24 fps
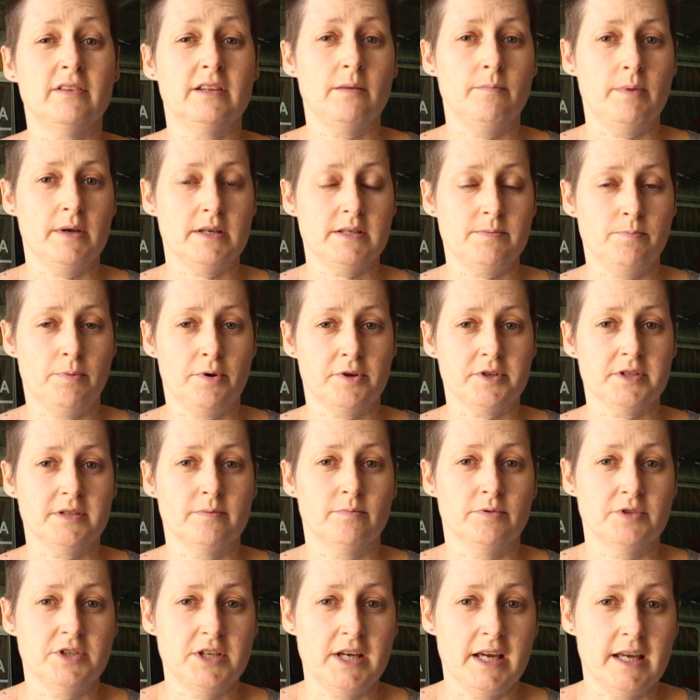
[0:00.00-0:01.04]
it the best
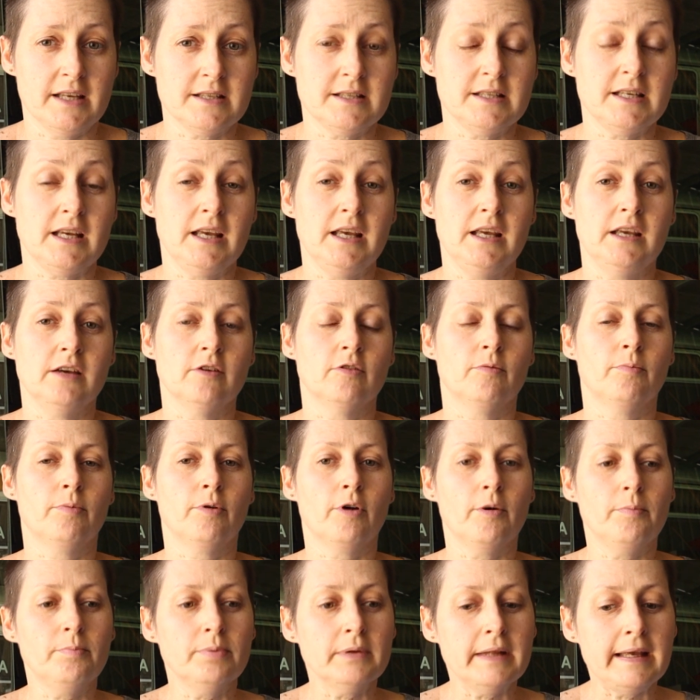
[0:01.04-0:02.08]
possible chance to heal
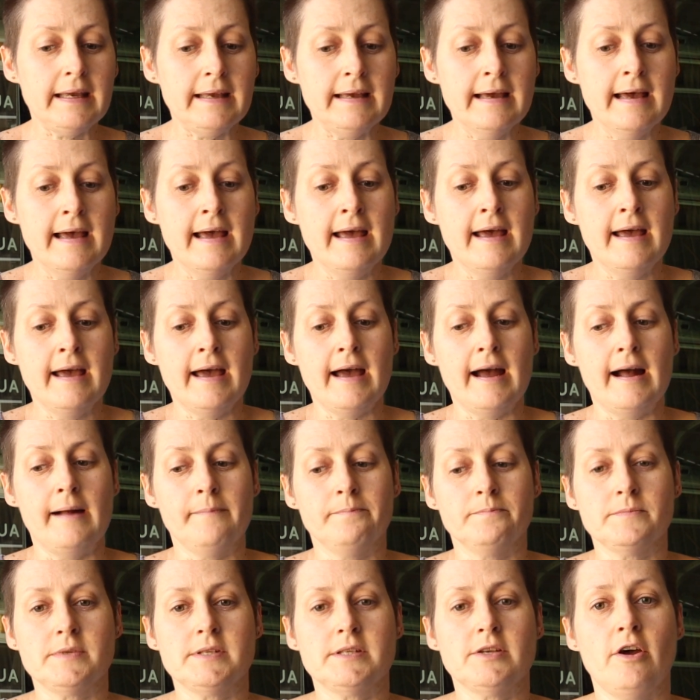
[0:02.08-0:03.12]
properly.
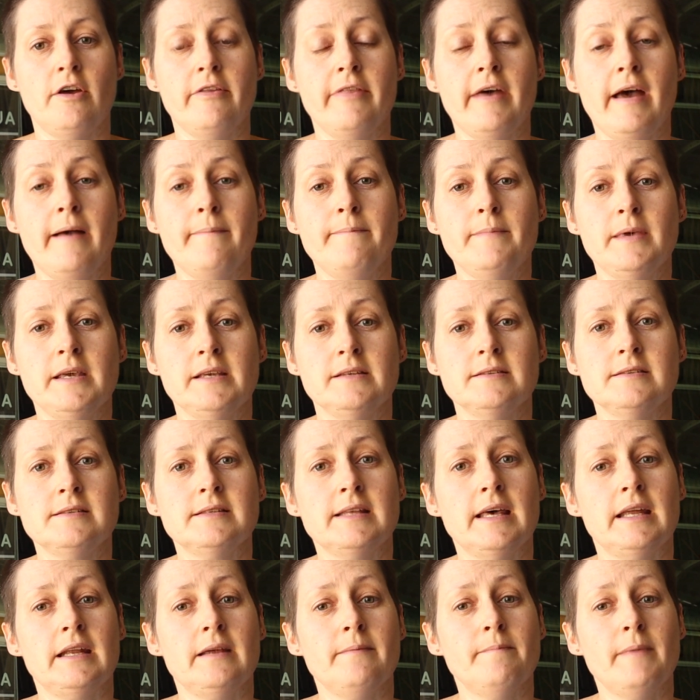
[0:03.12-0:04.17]
So that means
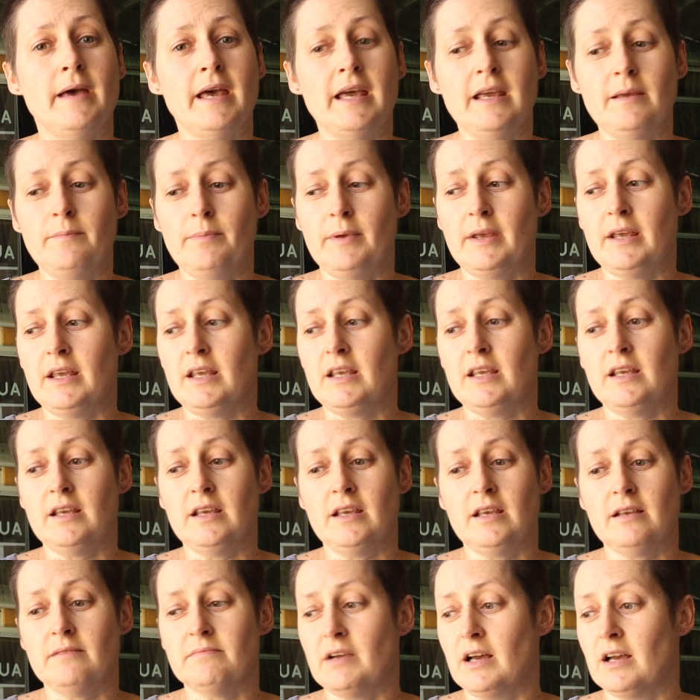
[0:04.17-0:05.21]
that it may
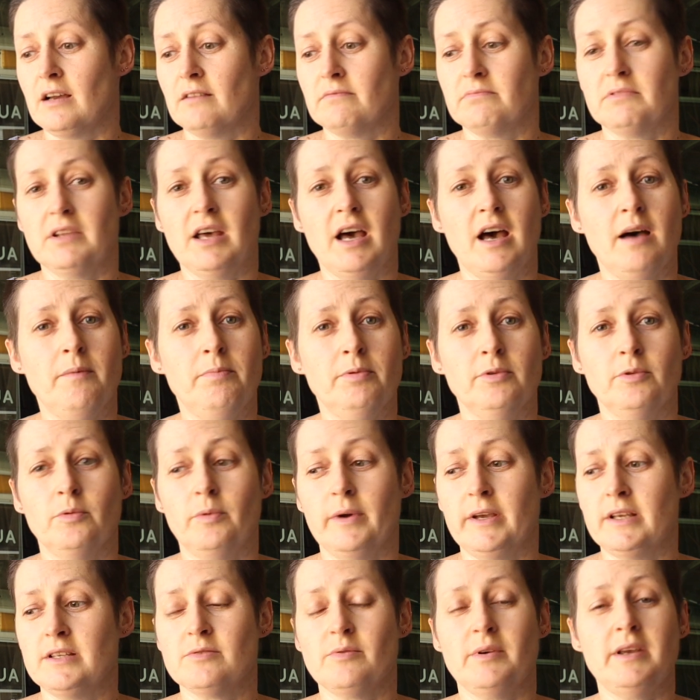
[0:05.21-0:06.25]
be a couple of
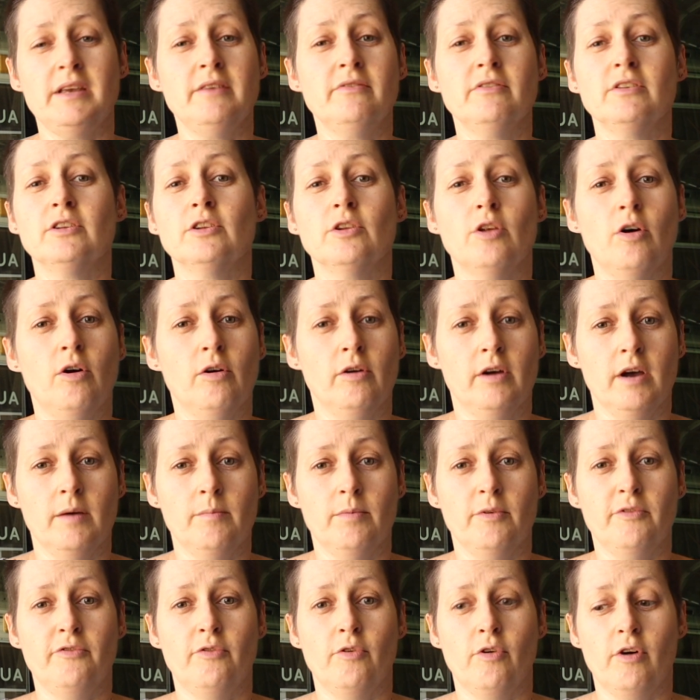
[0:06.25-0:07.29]
weeks or even longer
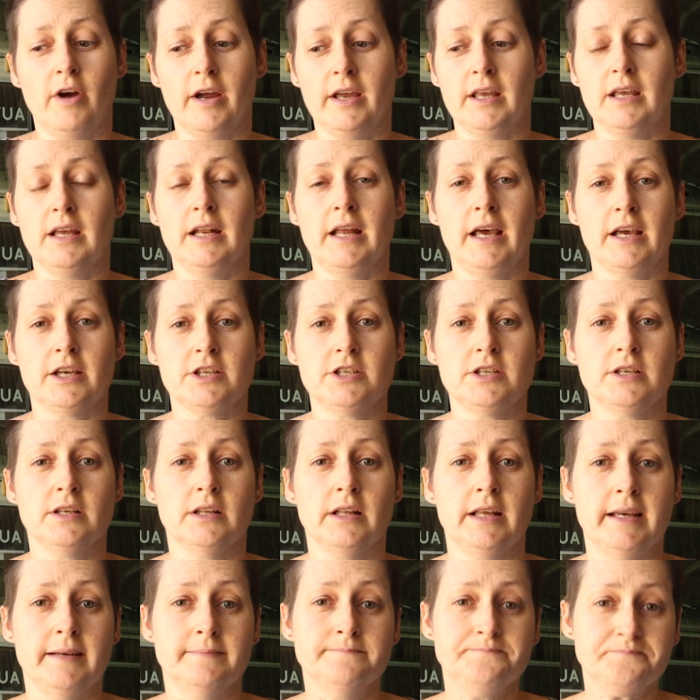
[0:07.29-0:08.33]
before I can
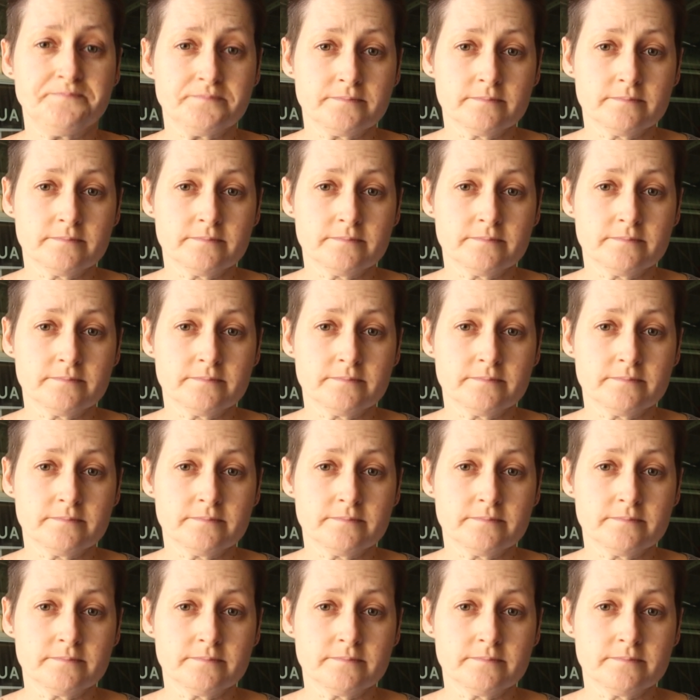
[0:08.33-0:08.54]
actually